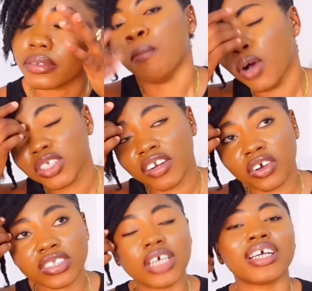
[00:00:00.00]
Most of the
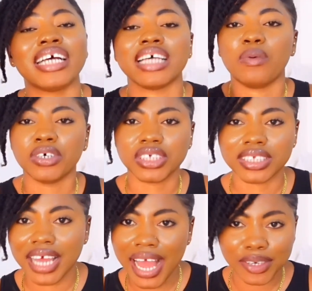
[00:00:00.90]
content you guys are
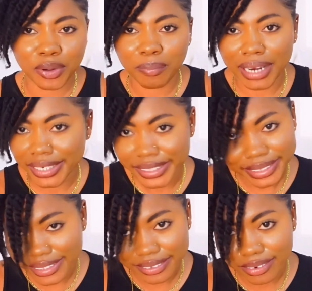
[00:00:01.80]
watching, I don't plan
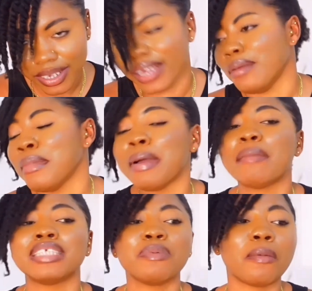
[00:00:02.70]
it. Okay, maybe
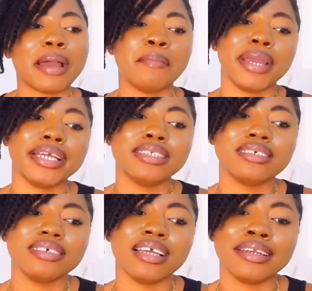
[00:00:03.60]
I'm sleeping on my bed
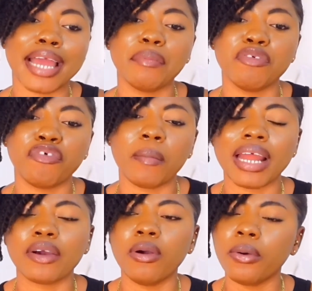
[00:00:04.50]
a night before. I'm
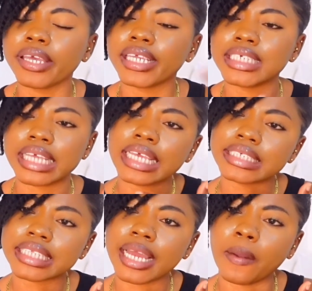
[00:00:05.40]
like, oh, okay, this
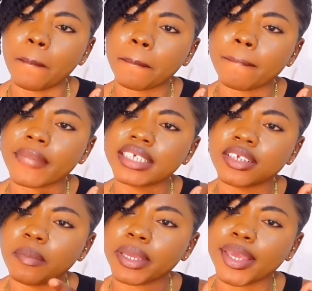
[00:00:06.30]
hairstyle is
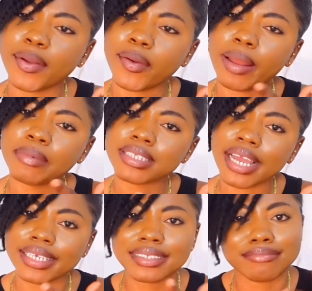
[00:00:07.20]
gonna be cute. Let me
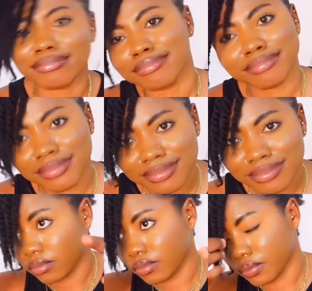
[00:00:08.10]
style it.
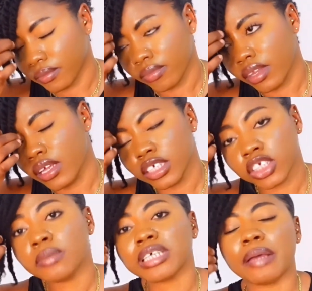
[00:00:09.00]

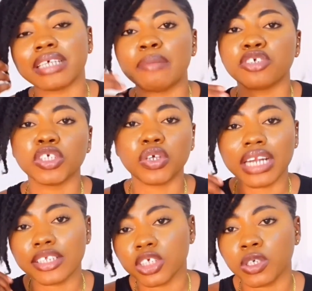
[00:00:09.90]
Sometimes I'm just going
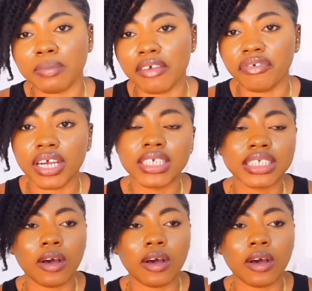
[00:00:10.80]
out to with my friends.